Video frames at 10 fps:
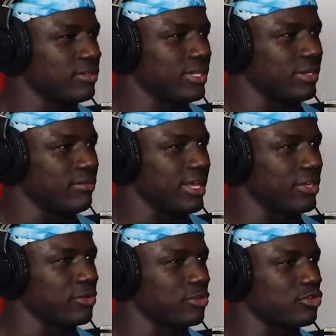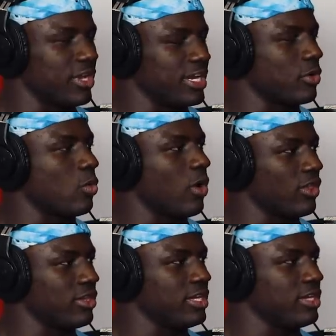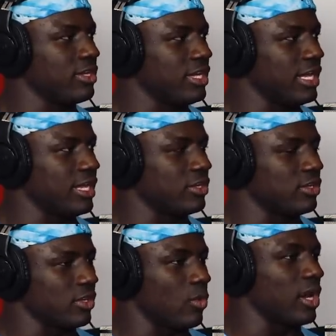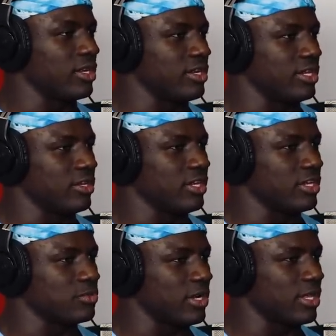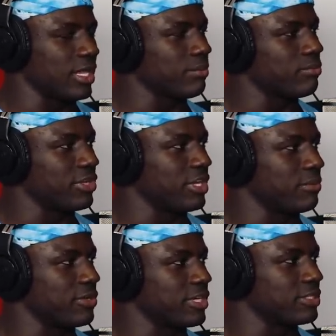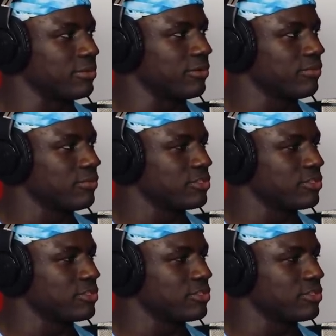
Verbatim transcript: can make your training quality and the quantity as well, like pretty mm-hmm. unpredictable.